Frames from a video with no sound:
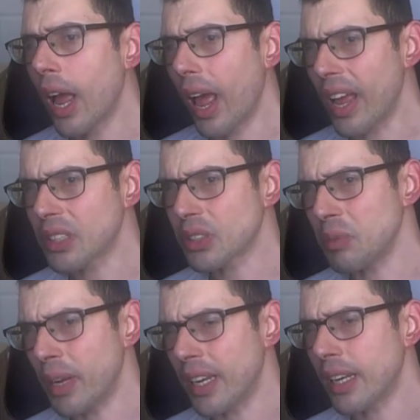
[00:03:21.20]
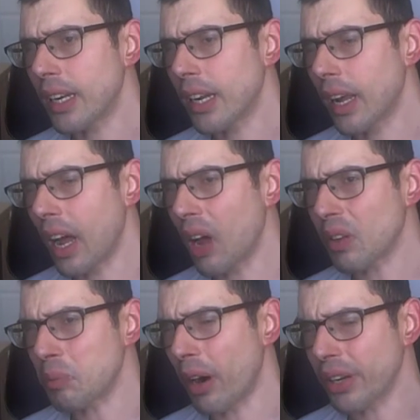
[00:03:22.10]
estimate how
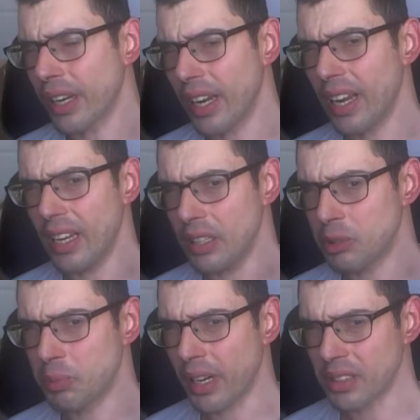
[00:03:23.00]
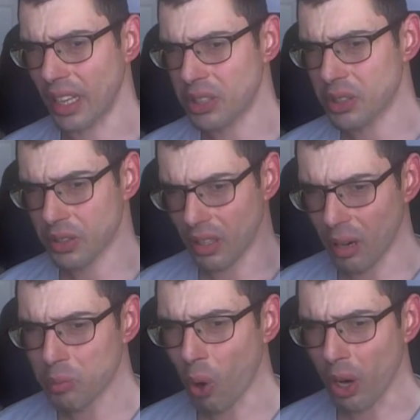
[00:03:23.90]
the market is, because that's
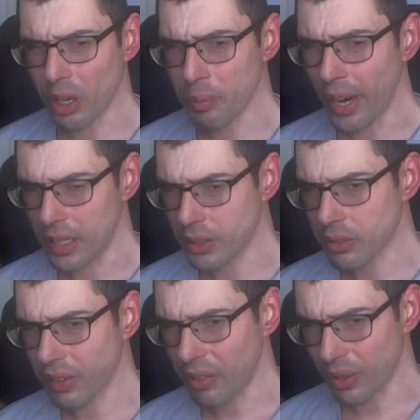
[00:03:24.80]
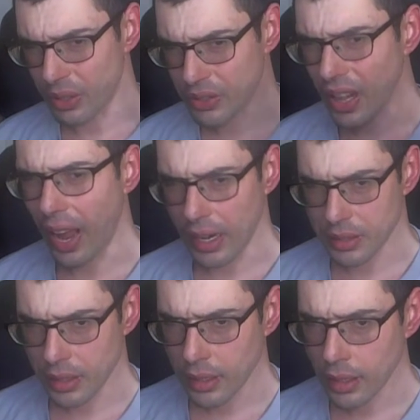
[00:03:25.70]
broader based. It's 500
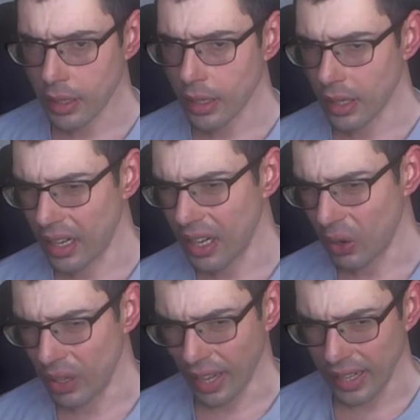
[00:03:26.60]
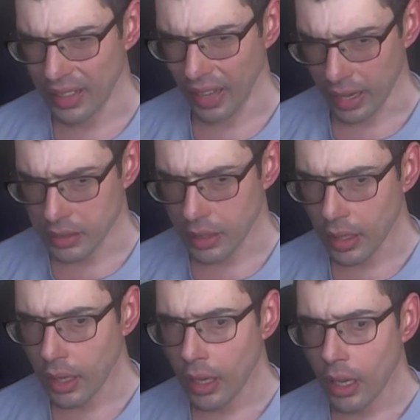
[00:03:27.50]
stocks, in that index.
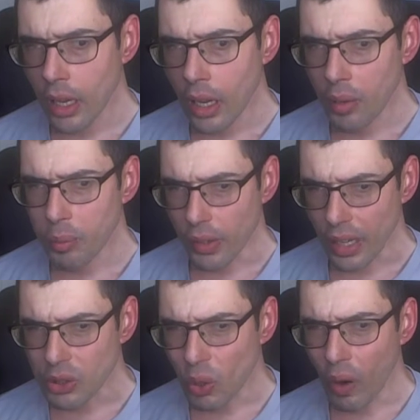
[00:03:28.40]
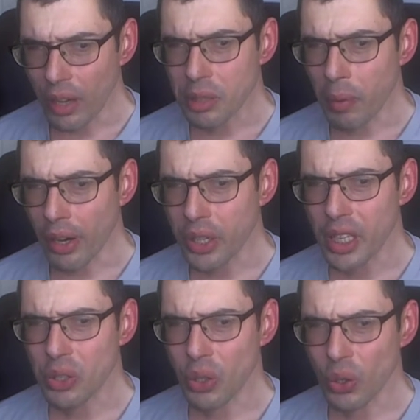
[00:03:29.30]
But let's go on to market
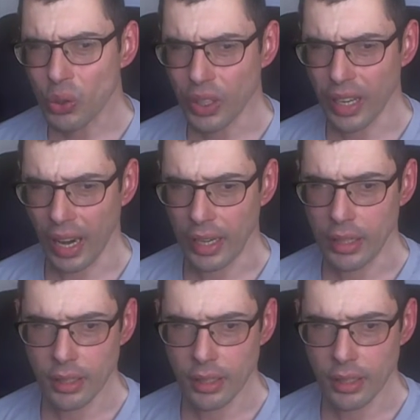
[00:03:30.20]
internals today.